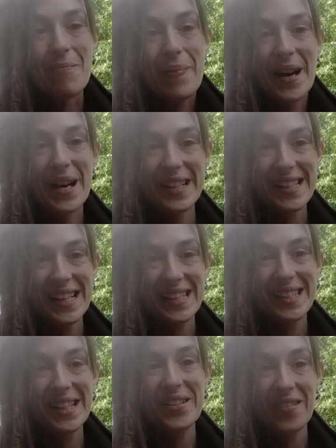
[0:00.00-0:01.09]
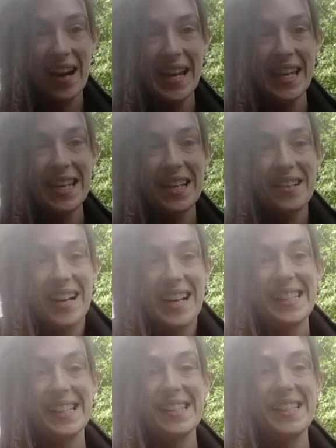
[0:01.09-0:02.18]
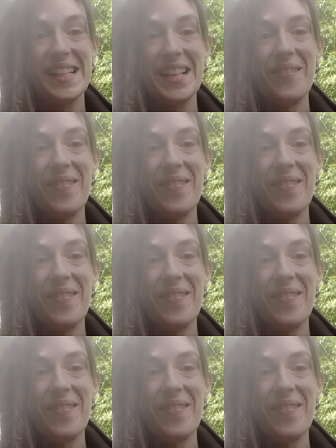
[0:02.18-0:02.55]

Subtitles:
but it's a great system,